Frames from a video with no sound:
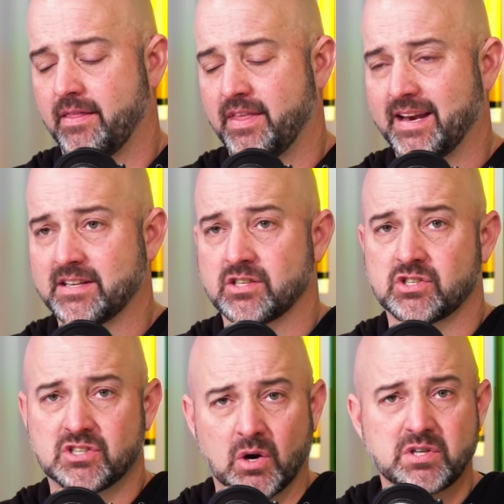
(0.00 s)
that is
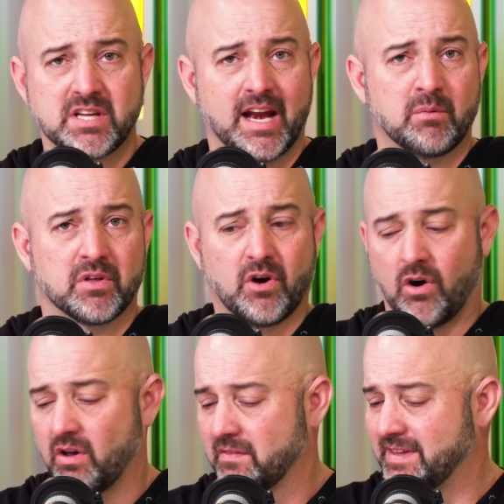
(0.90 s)
associated with
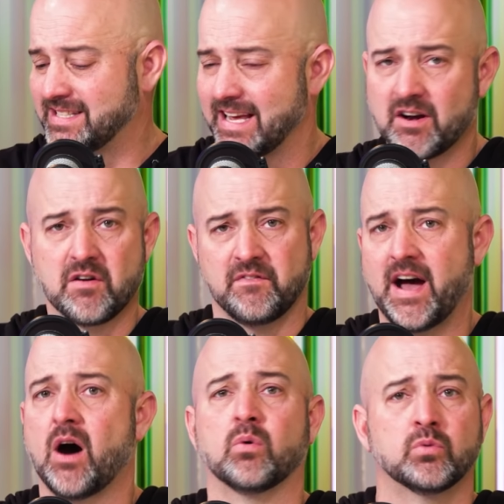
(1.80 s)
all of these inner
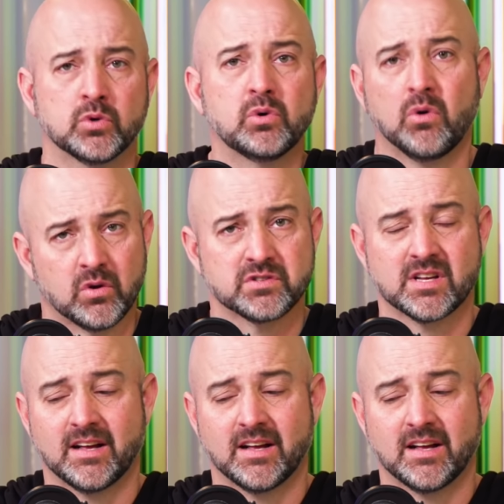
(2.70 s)
vow rules